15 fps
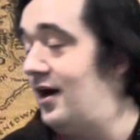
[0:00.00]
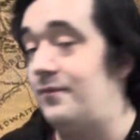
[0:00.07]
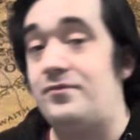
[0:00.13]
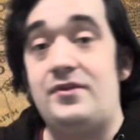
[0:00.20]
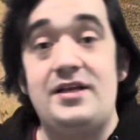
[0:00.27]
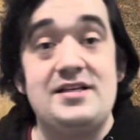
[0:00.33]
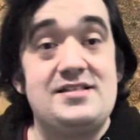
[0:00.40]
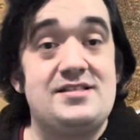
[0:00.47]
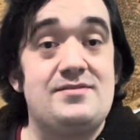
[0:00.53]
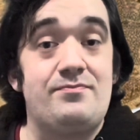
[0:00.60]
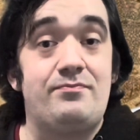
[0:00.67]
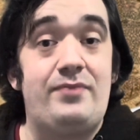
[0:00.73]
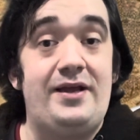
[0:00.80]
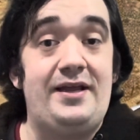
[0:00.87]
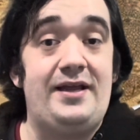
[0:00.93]
This
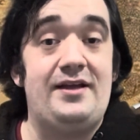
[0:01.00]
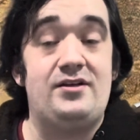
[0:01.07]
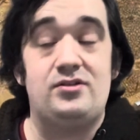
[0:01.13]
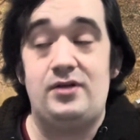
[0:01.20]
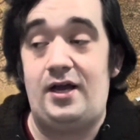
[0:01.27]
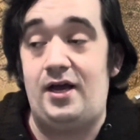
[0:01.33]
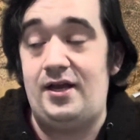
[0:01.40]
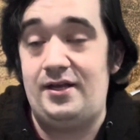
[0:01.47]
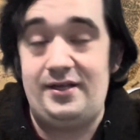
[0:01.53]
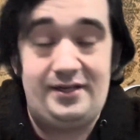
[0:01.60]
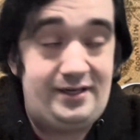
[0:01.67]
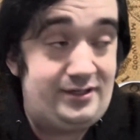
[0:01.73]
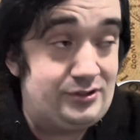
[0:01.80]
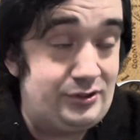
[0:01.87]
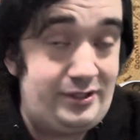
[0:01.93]
being,
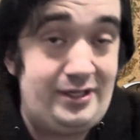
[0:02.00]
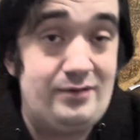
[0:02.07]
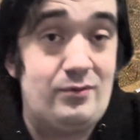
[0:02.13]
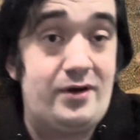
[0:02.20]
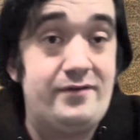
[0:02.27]
including one